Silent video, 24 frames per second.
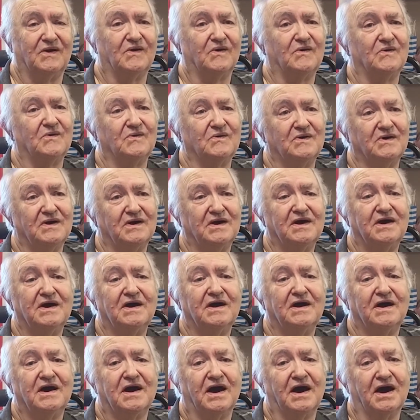Oh,
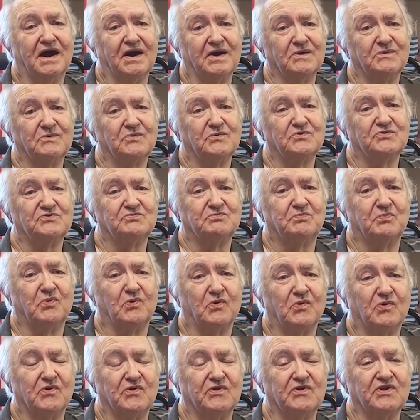I was
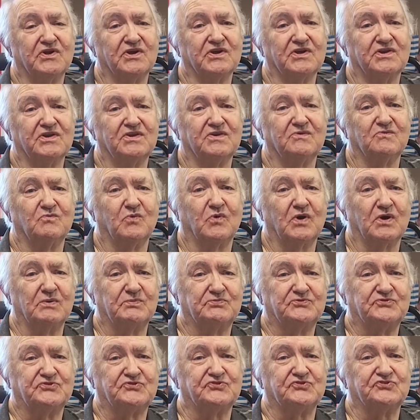born in
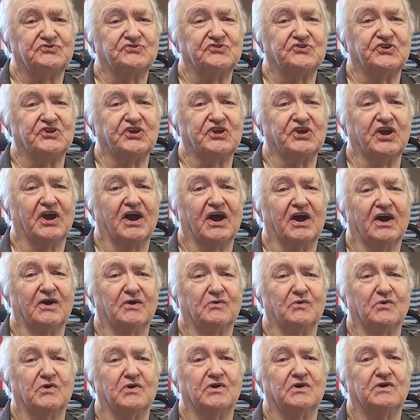Webster City,
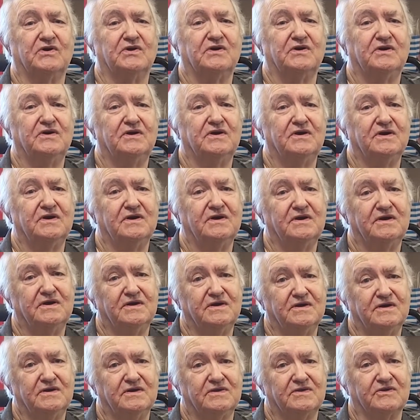Iowa,
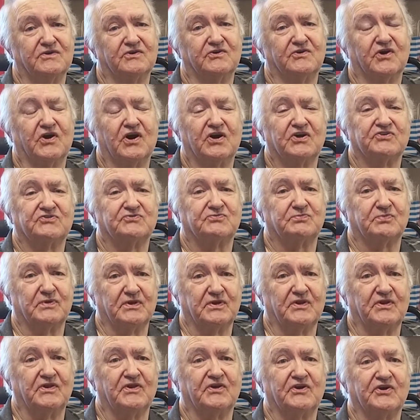their
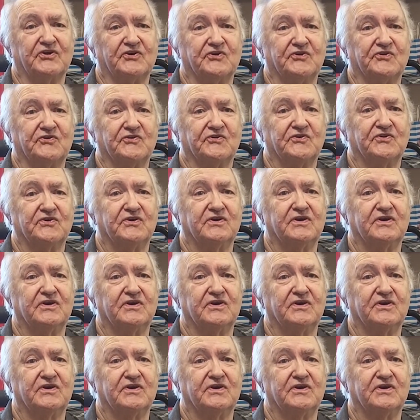hospital there.